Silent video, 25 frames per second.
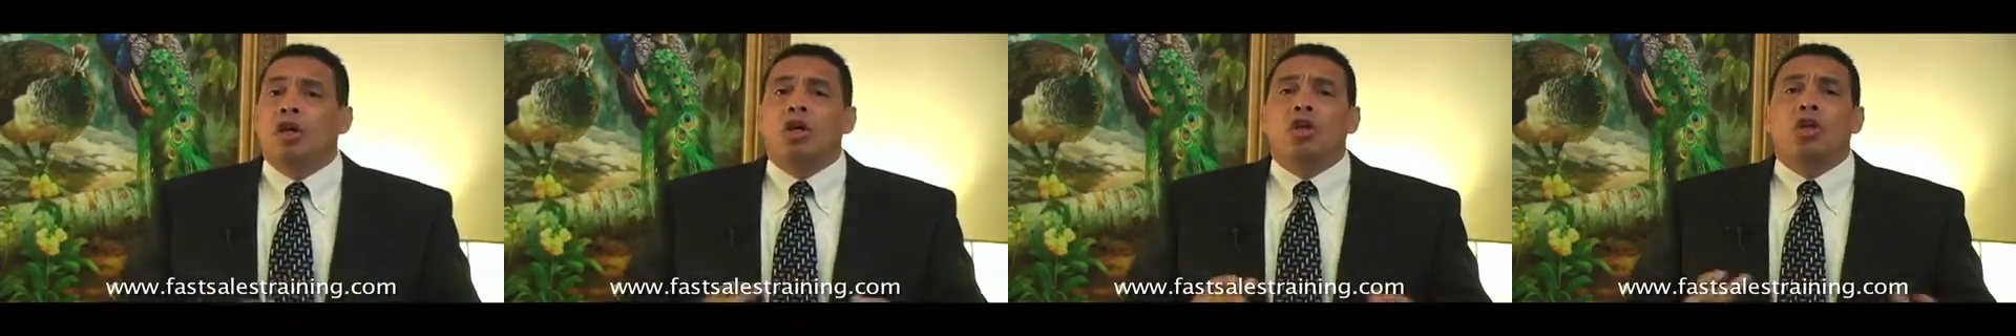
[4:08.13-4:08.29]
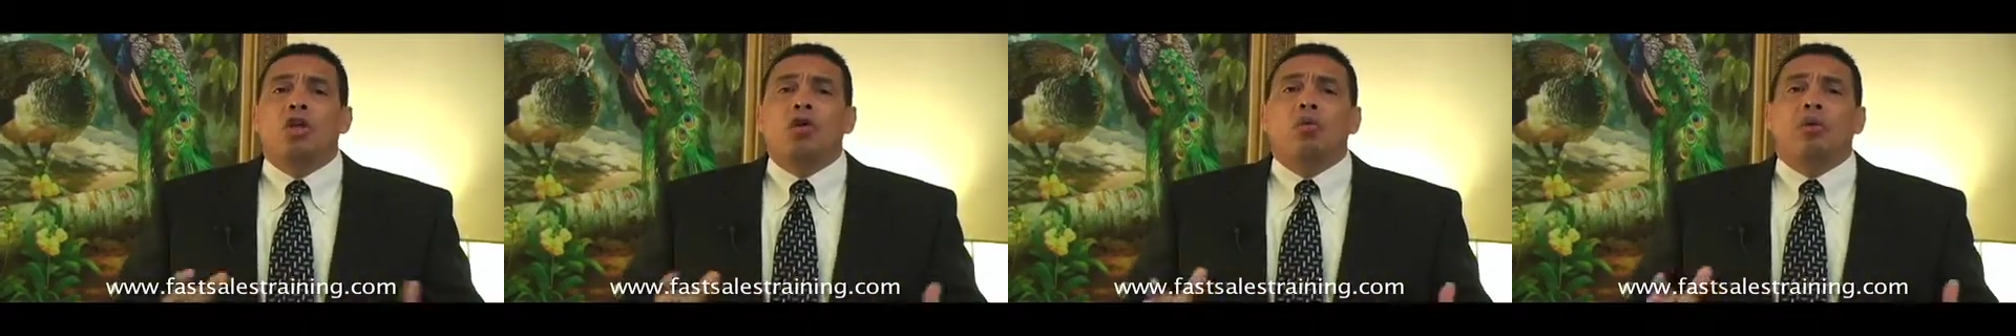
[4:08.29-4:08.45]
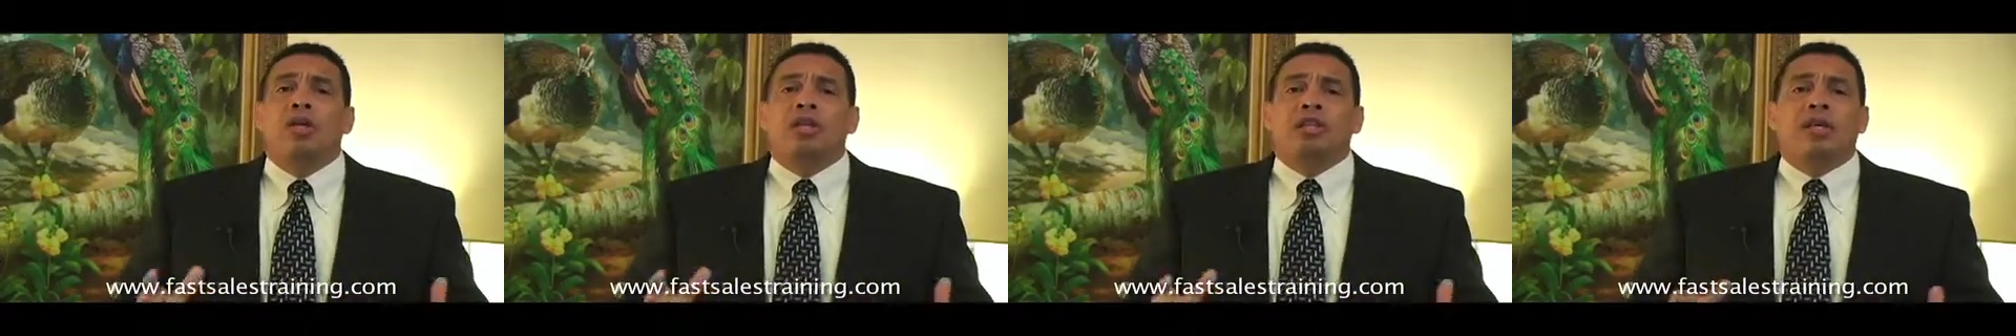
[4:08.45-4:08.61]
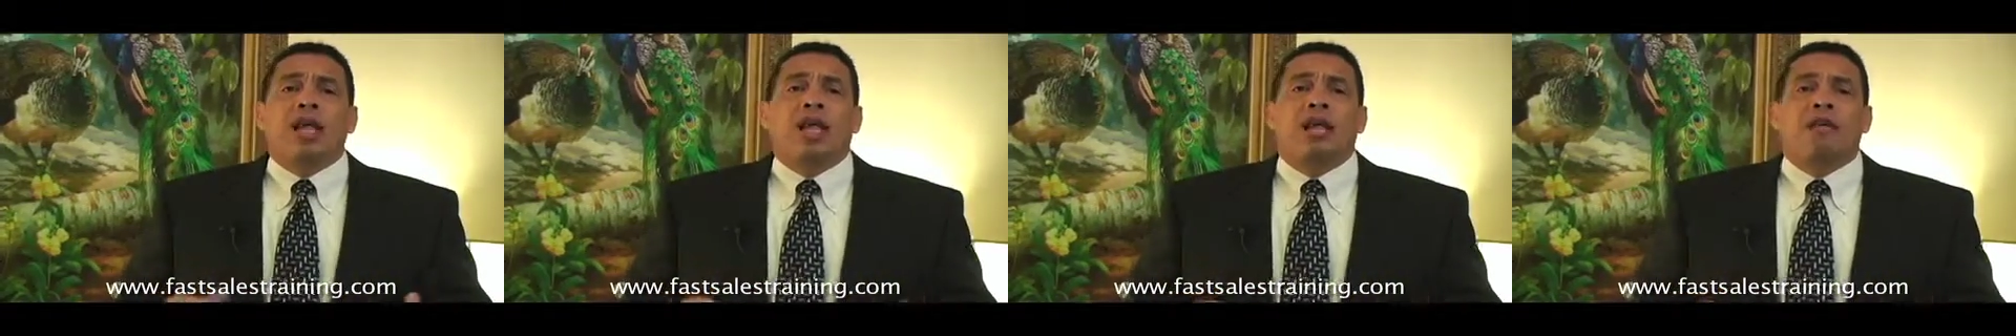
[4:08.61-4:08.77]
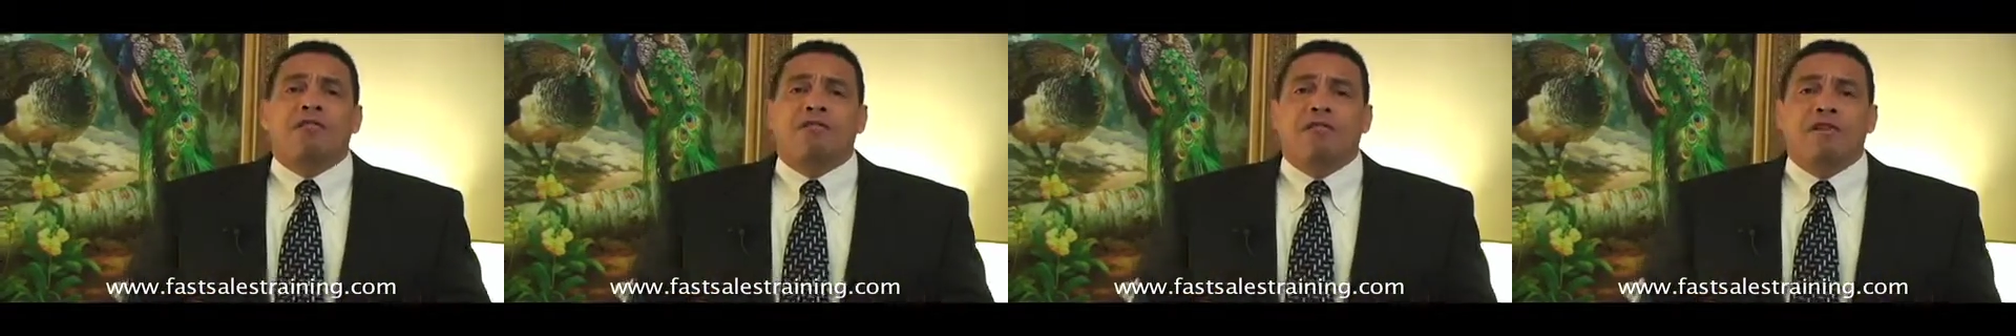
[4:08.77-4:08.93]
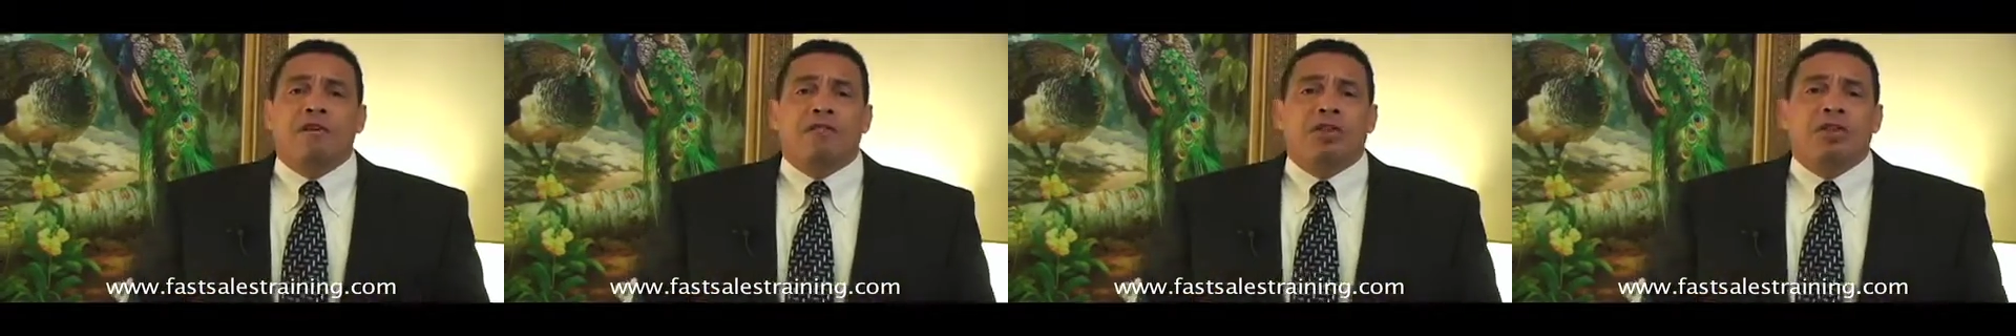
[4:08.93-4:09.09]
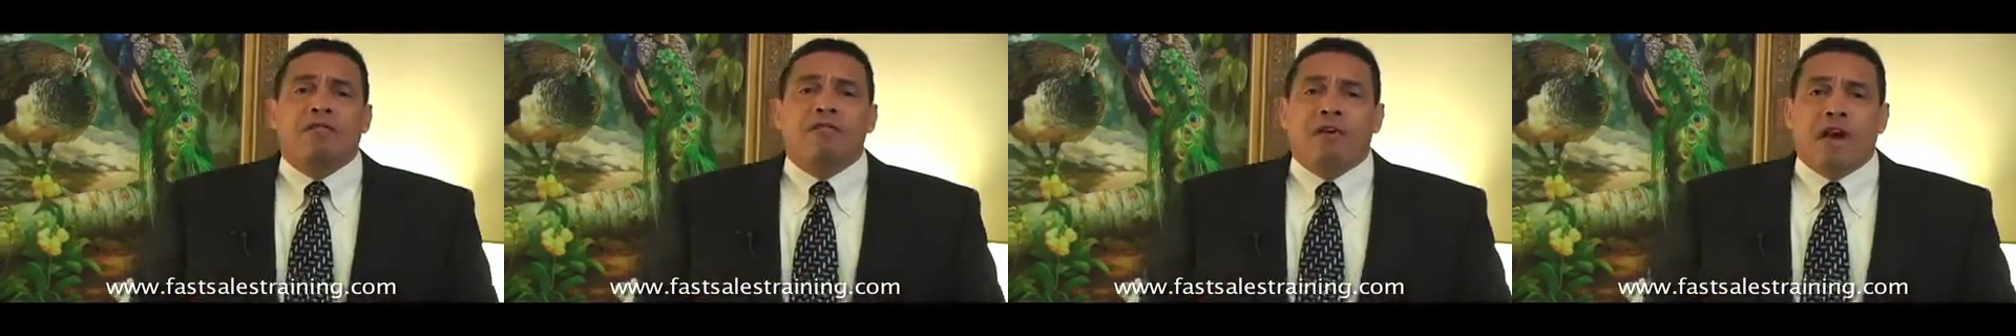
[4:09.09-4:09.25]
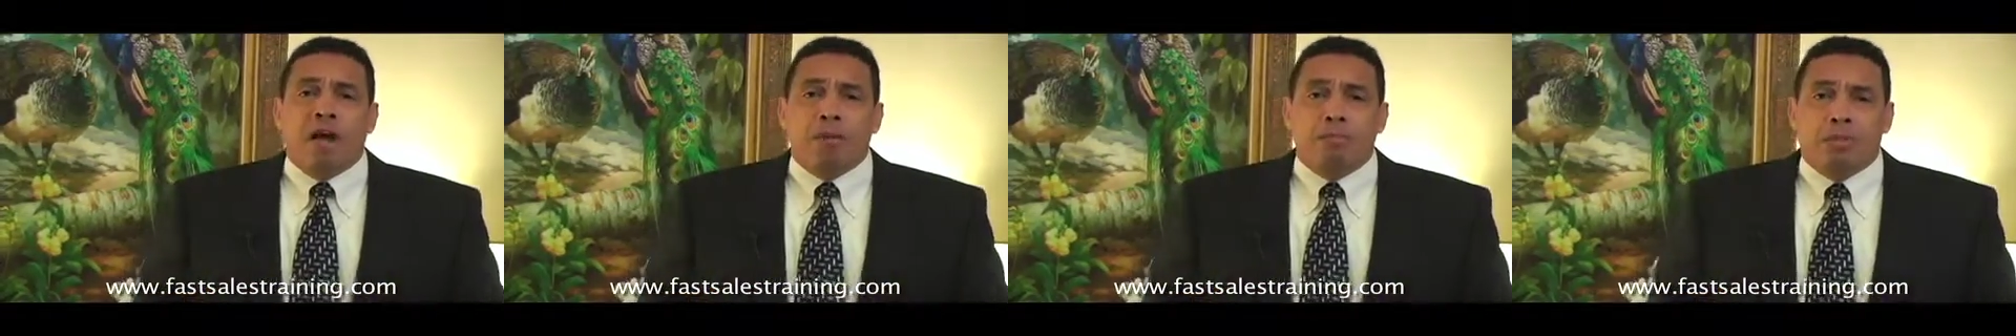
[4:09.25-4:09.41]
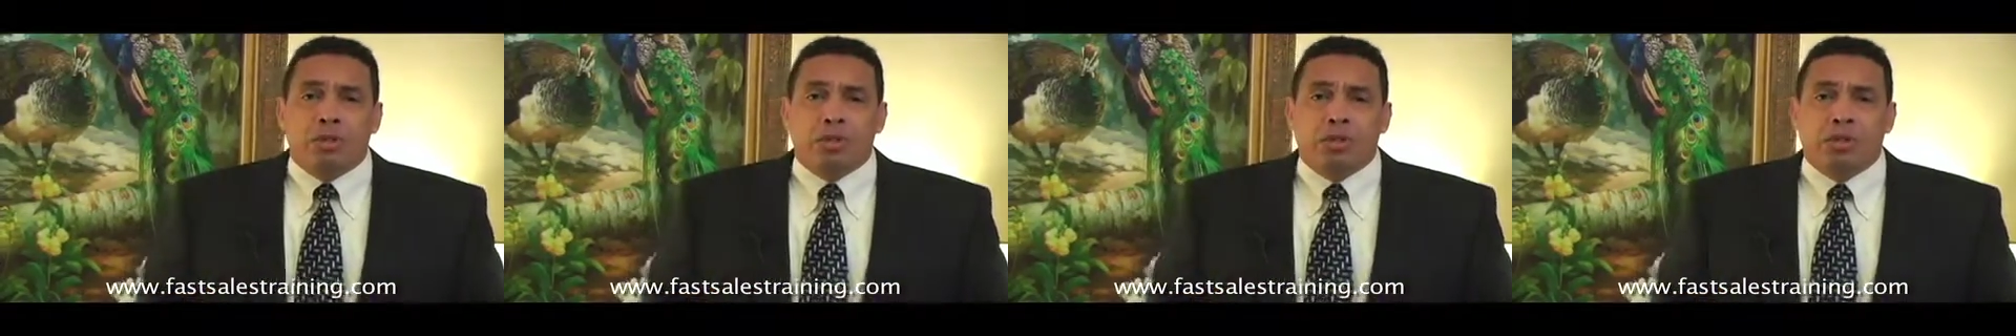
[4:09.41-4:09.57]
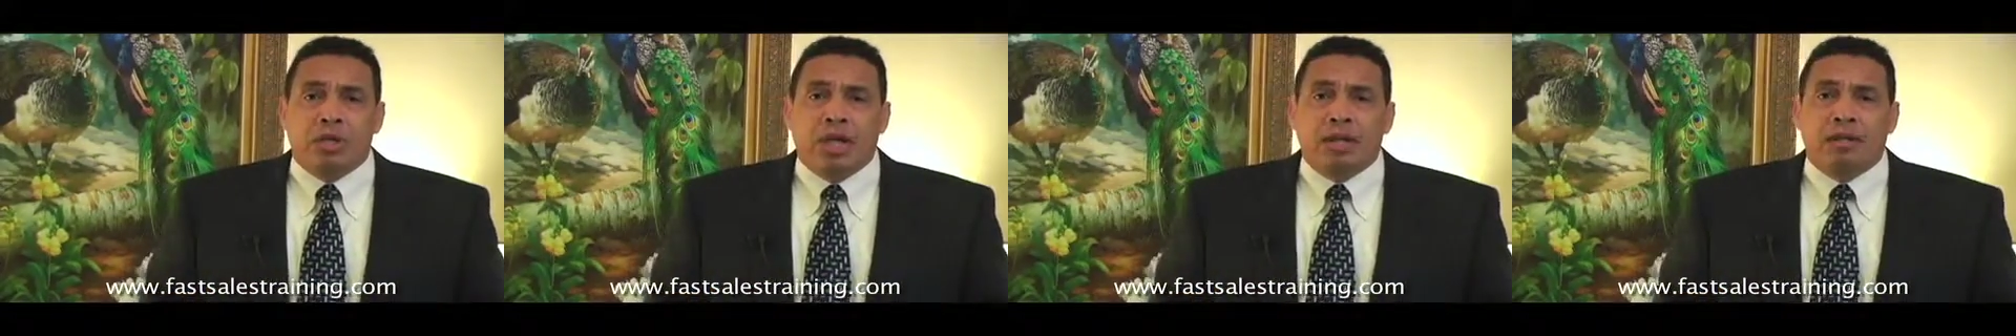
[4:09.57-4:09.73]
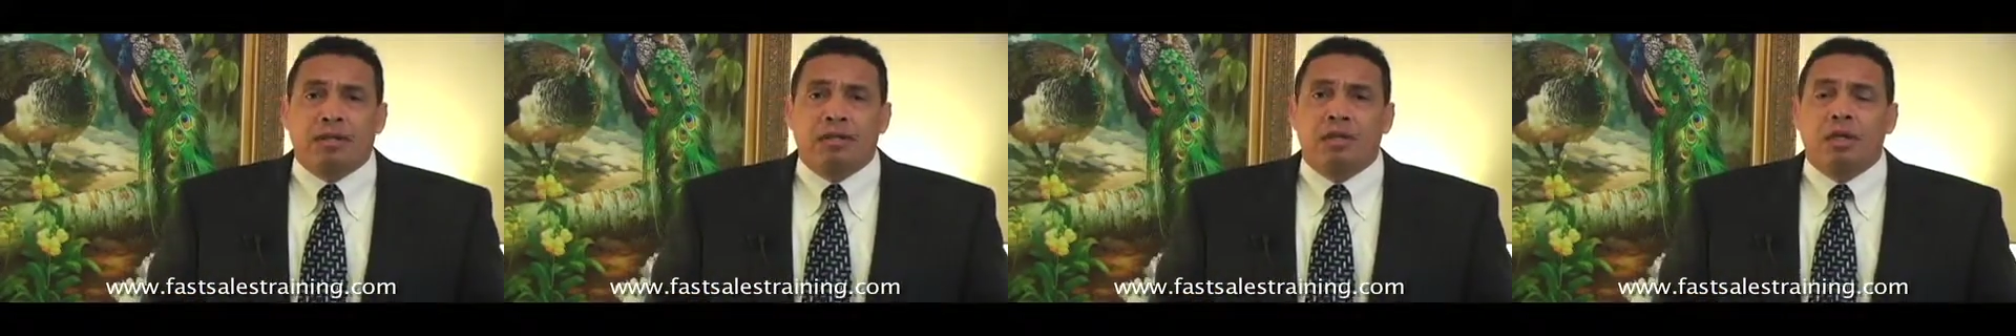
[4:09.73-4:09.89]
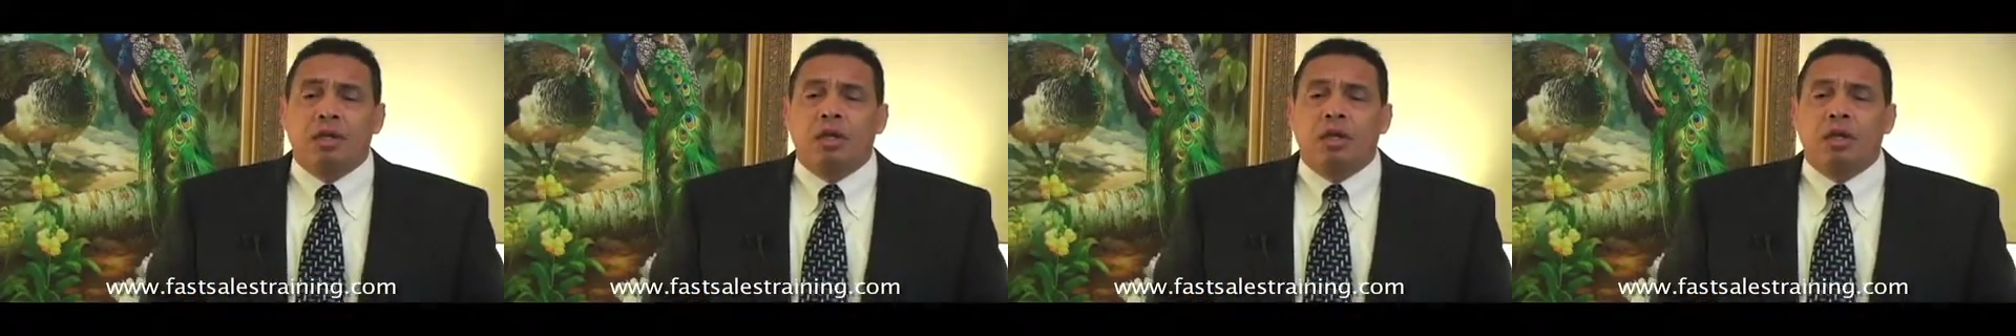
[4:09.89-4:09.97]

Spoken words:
you retain 55%.